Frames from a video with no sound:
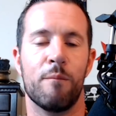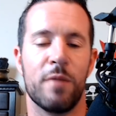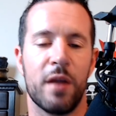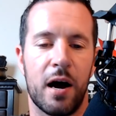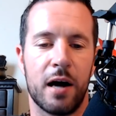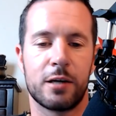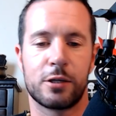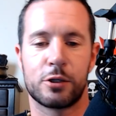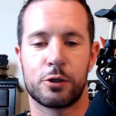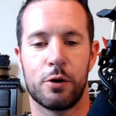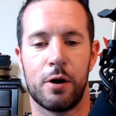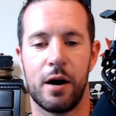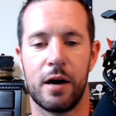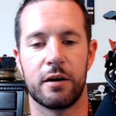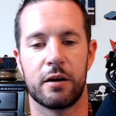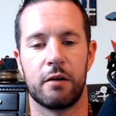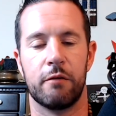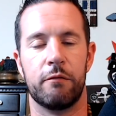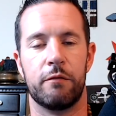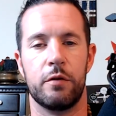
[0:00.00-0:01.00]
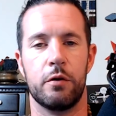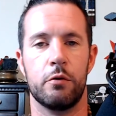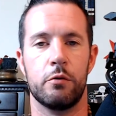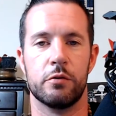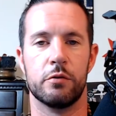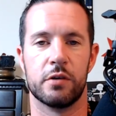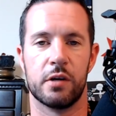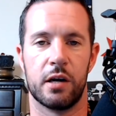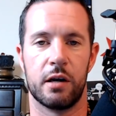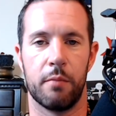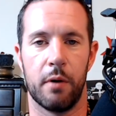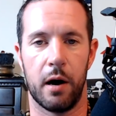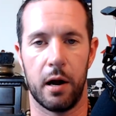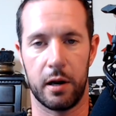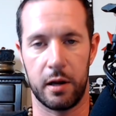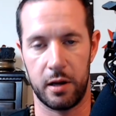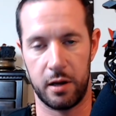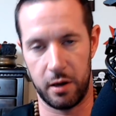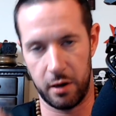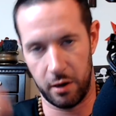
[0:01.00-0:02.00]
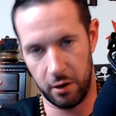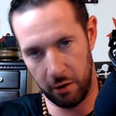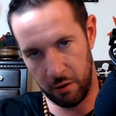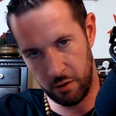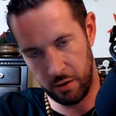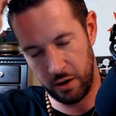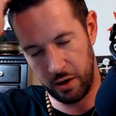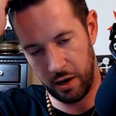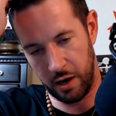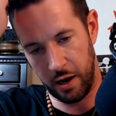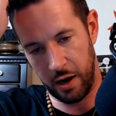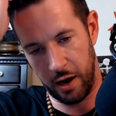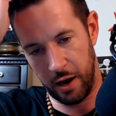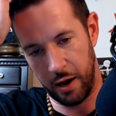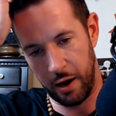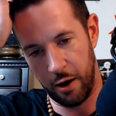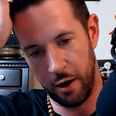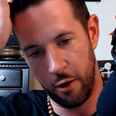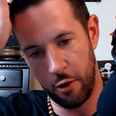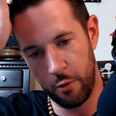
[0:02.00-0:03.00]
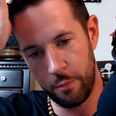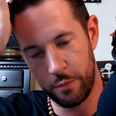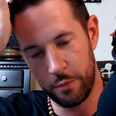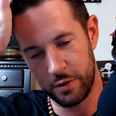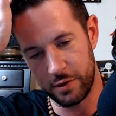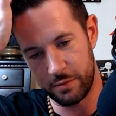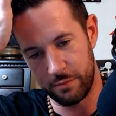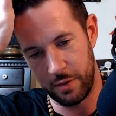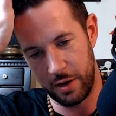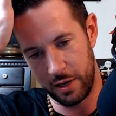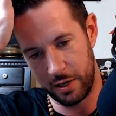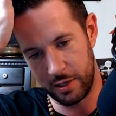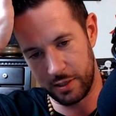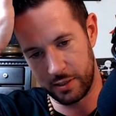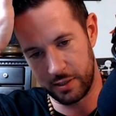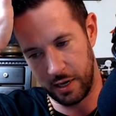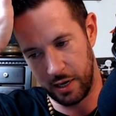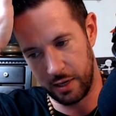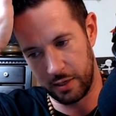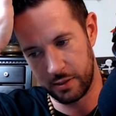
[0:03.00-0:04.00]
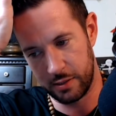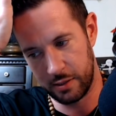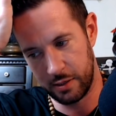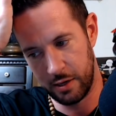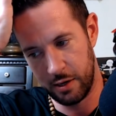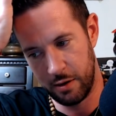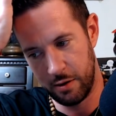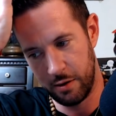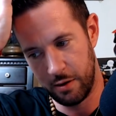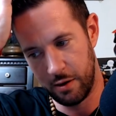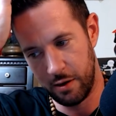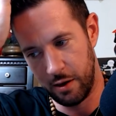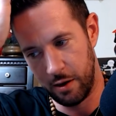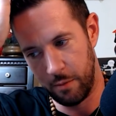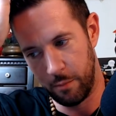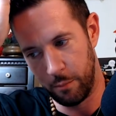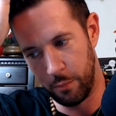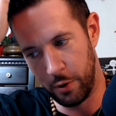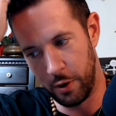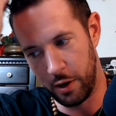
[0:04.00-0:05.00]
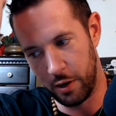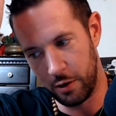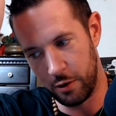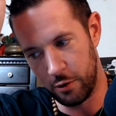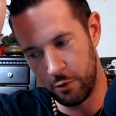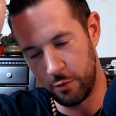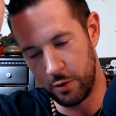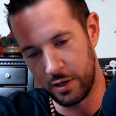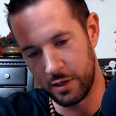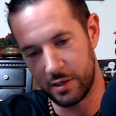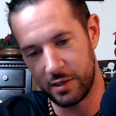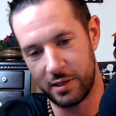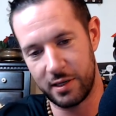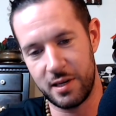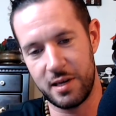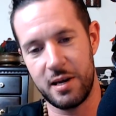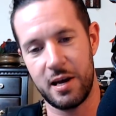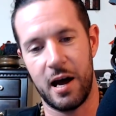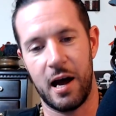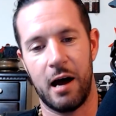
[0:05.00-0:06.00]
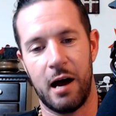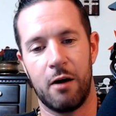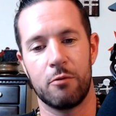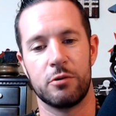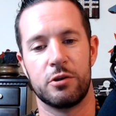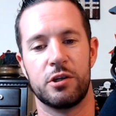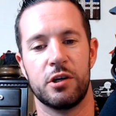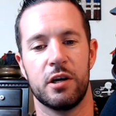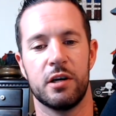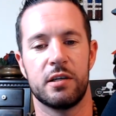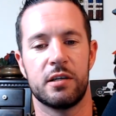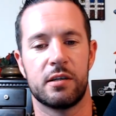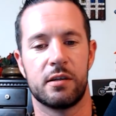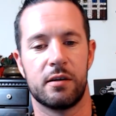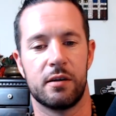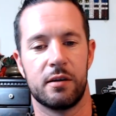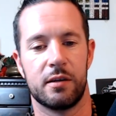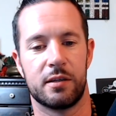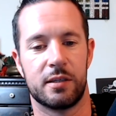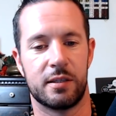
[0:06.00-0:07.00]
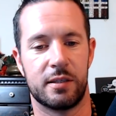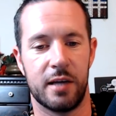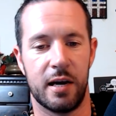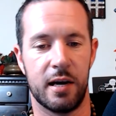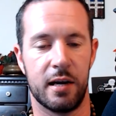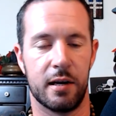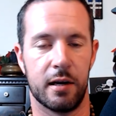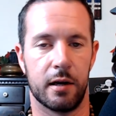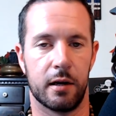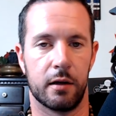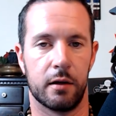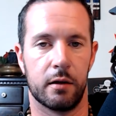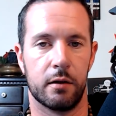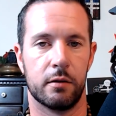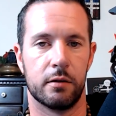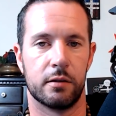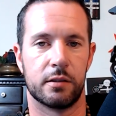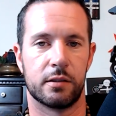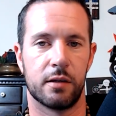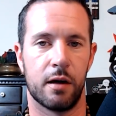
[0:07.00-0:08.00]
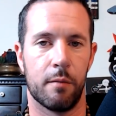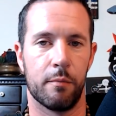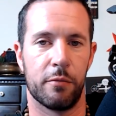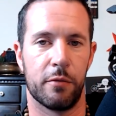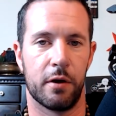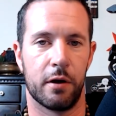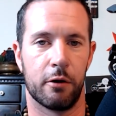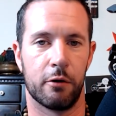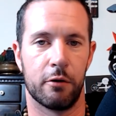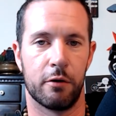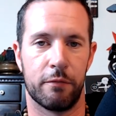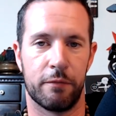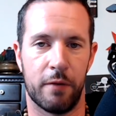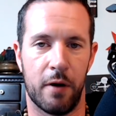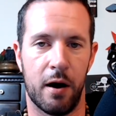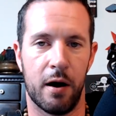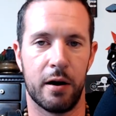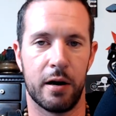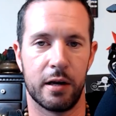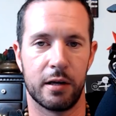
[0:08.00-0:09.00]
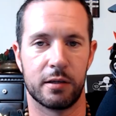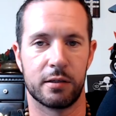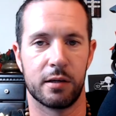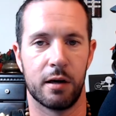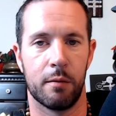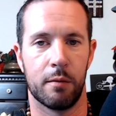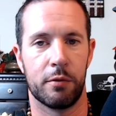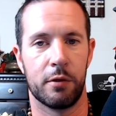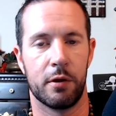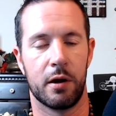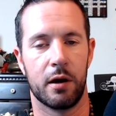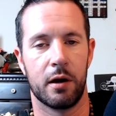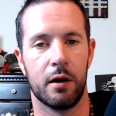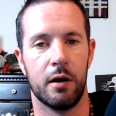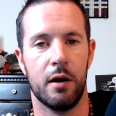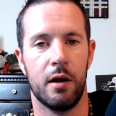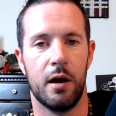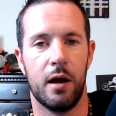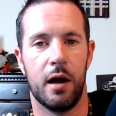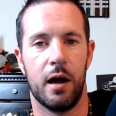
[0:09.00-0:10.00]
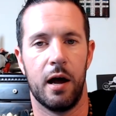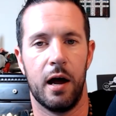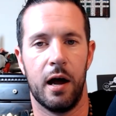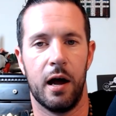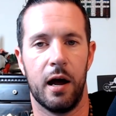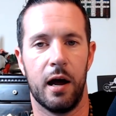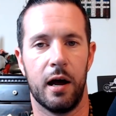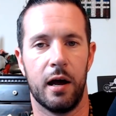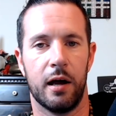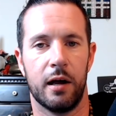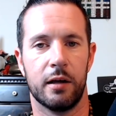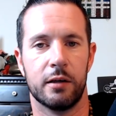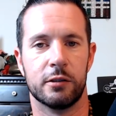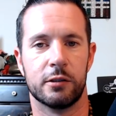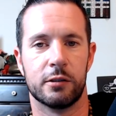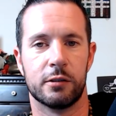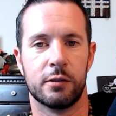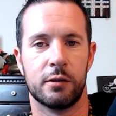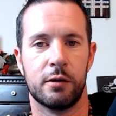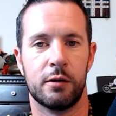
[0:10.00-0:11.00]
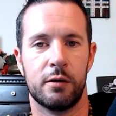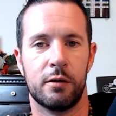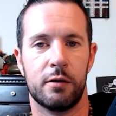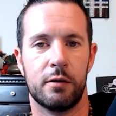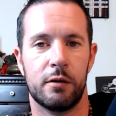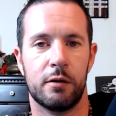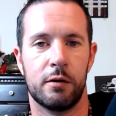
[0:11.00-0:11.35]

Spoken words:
I'm not trying to confuse anybody here, and I hope this makes sense, but you can see how just stating something or defining something as